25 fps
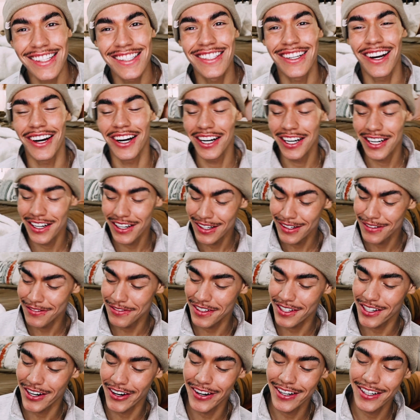sorry
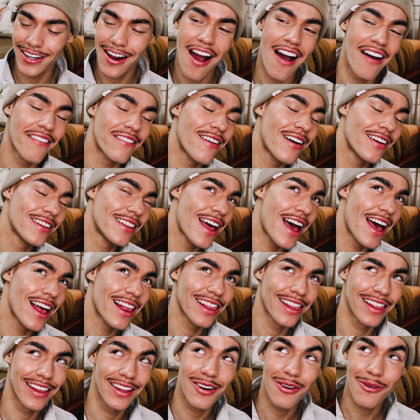for going off on that
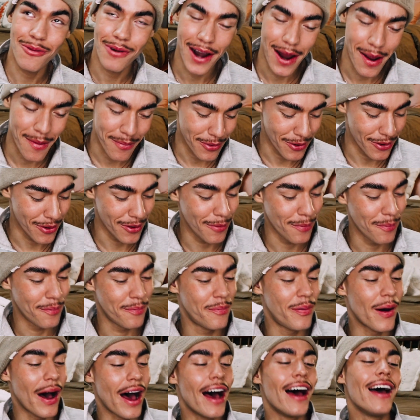little ramble,
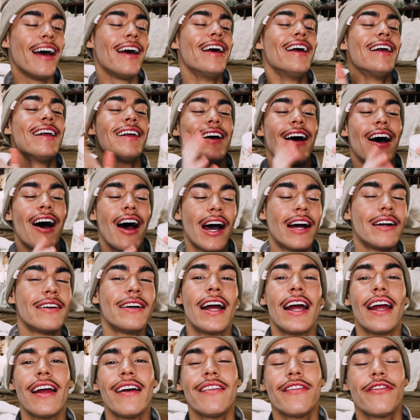but
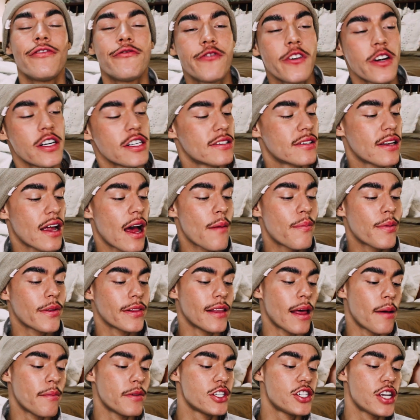alright, first up,
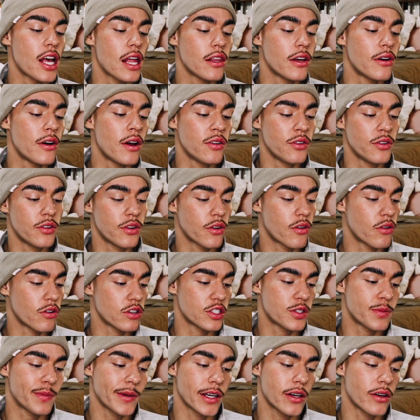Limoncello and
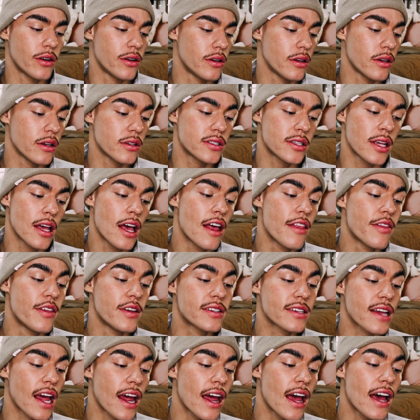Unicorn Sprinkles.
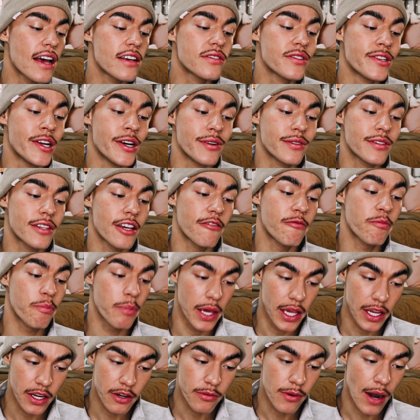This guy has notes of
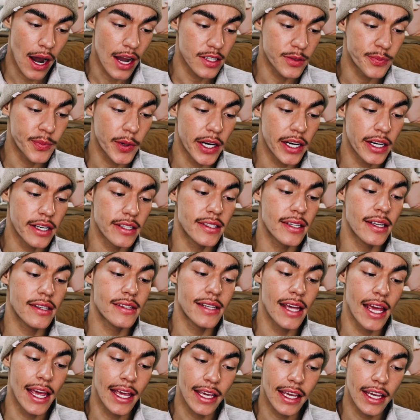pink raspberries,
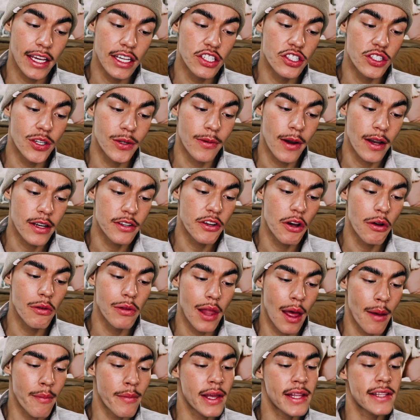tangy Sorrento
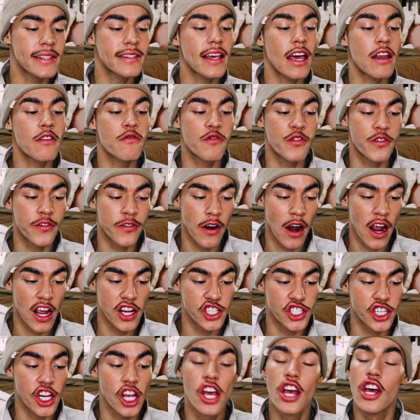lemons, and
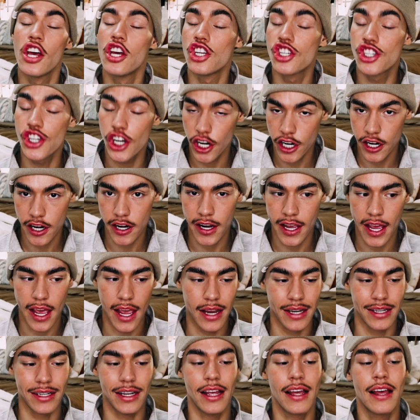fresh
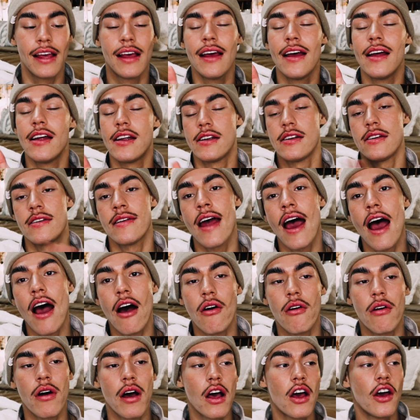sugarcane.
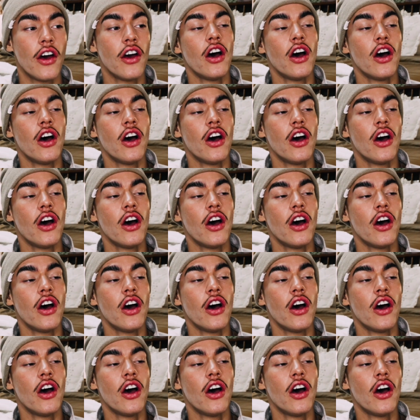Now,